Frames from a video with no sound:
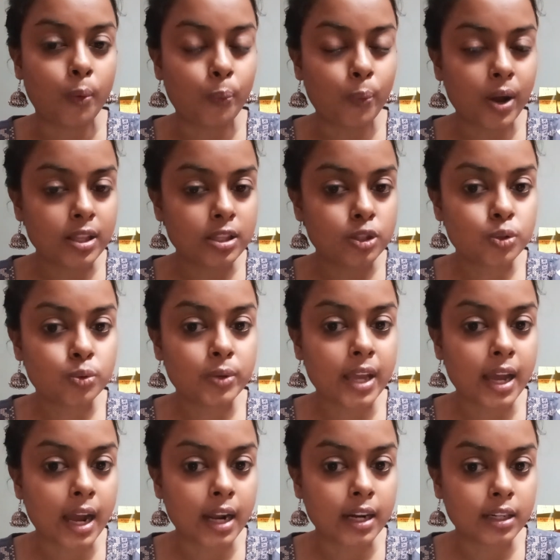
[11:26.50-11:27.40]
once we
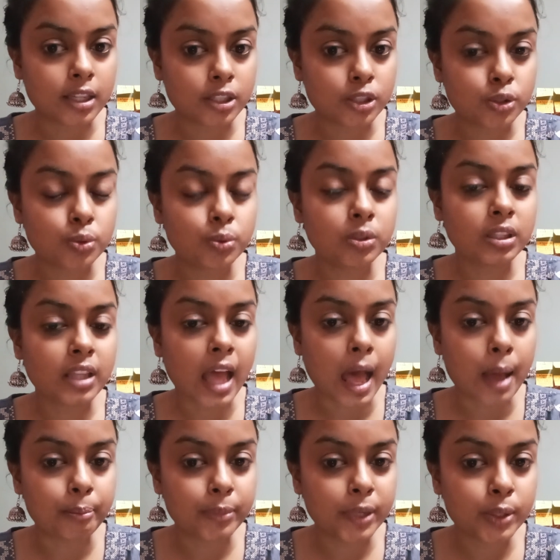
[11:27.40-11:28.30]
understood the
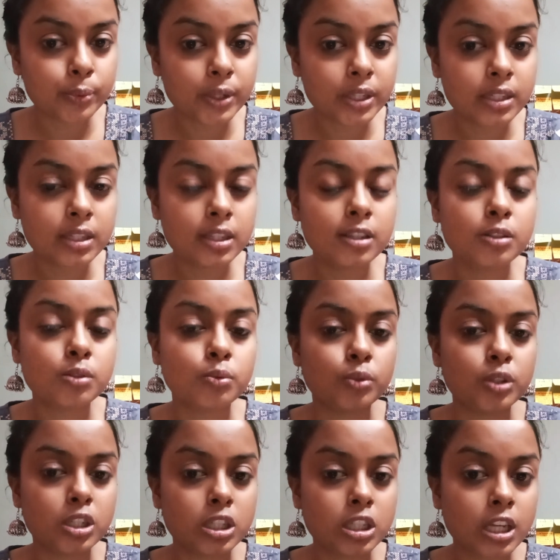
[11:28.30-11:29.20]
ambiguities,
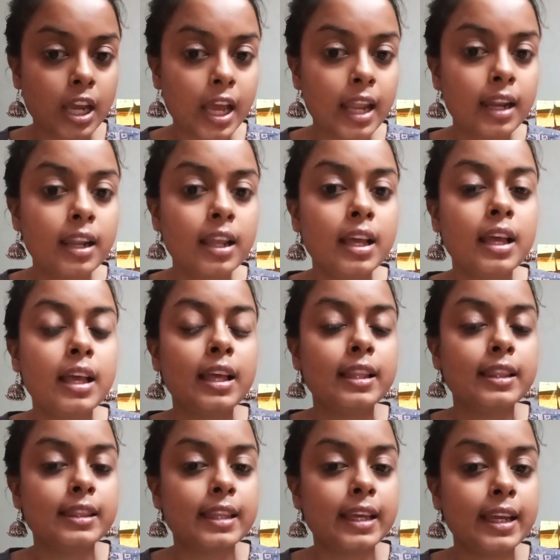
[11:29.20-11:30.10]
we shall
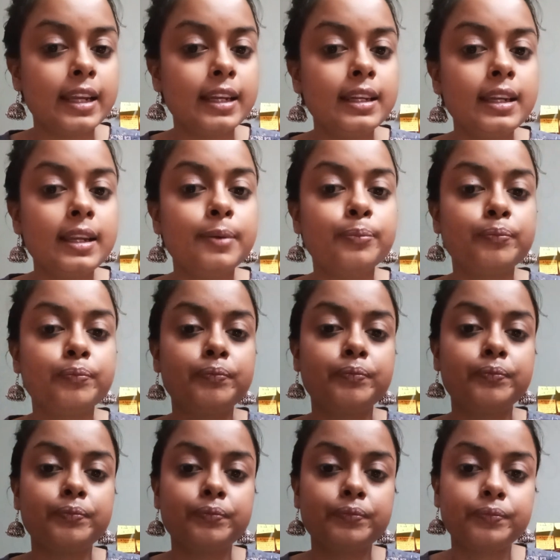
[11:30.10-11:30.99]
then
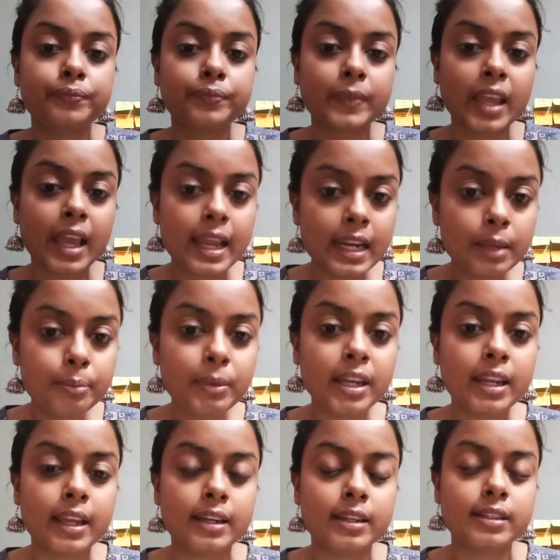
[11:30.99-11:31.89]

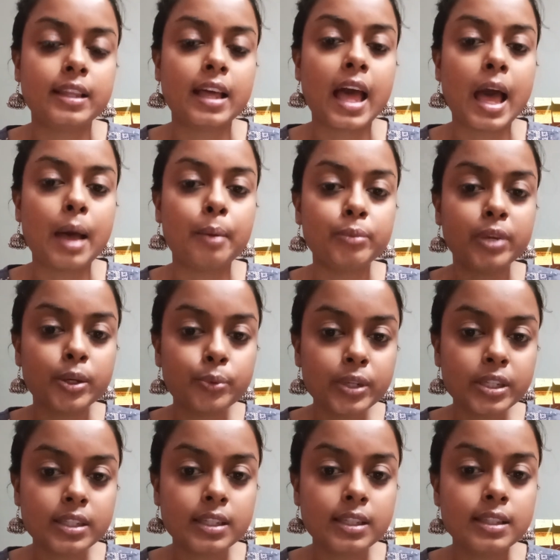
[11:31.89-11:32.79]
eliminate the
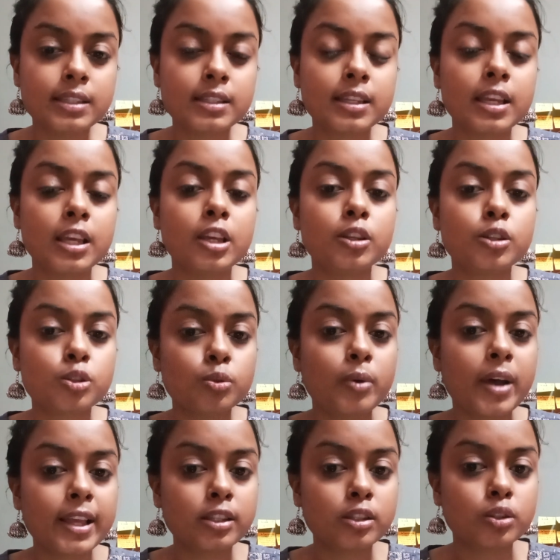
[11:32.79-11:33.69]
ambiguities
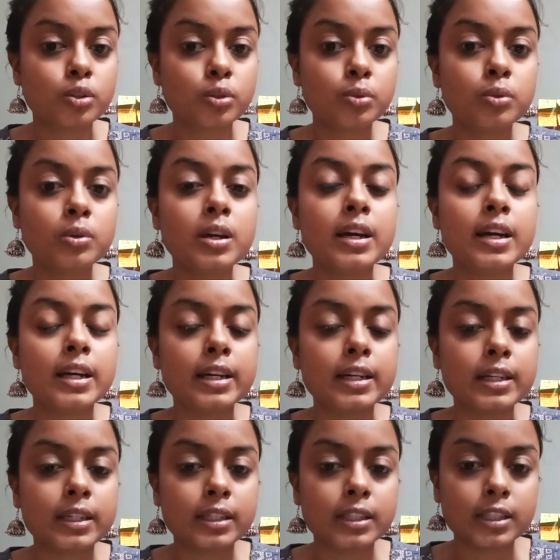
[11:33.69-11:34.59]
so as to
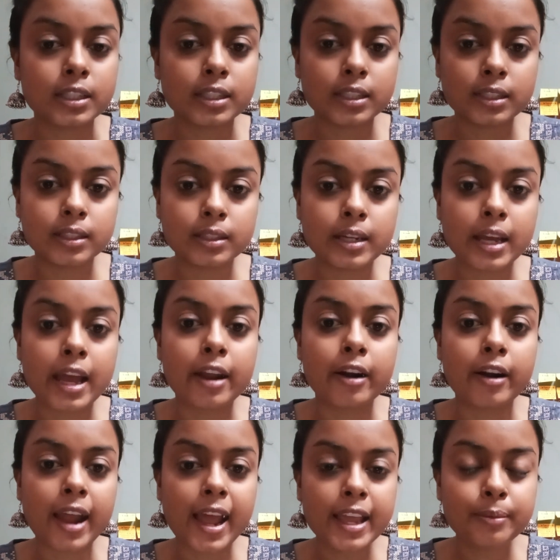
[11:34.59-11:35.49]

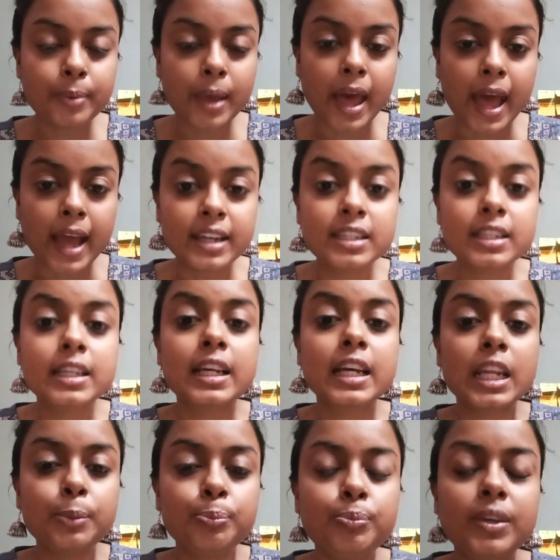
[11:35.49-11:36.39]
arrive at
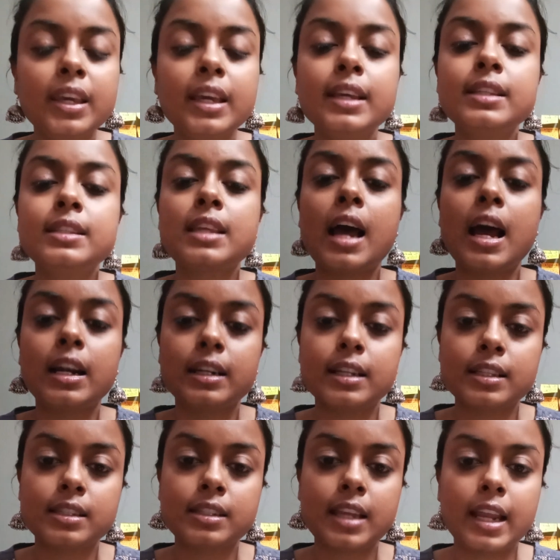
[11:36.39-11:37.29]
Kripke's
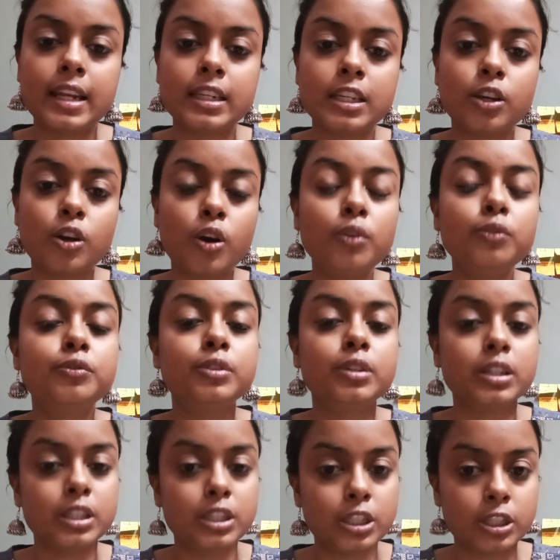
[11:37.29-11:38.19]
understanding of
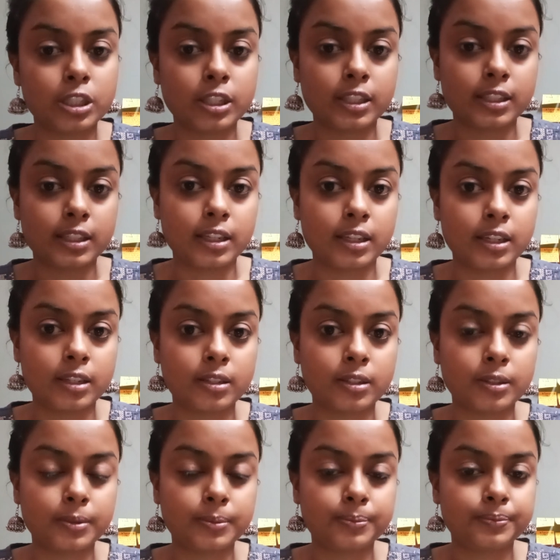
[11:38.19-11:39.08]
rigid
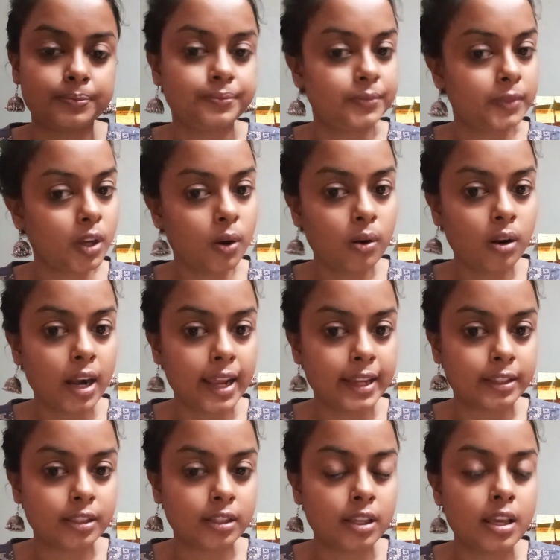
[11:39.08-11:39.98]
designator. All
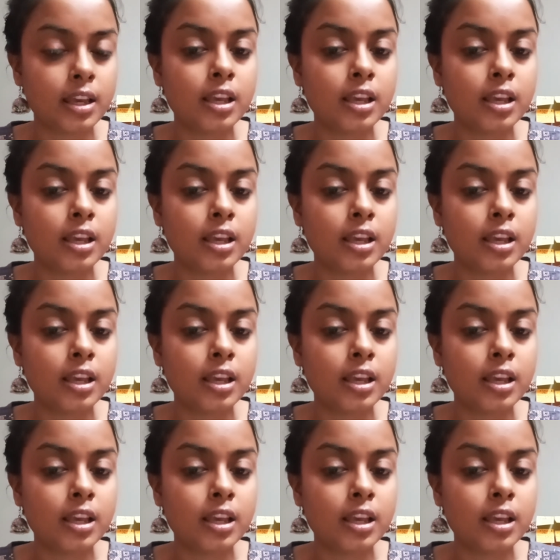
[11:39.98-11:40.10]
right.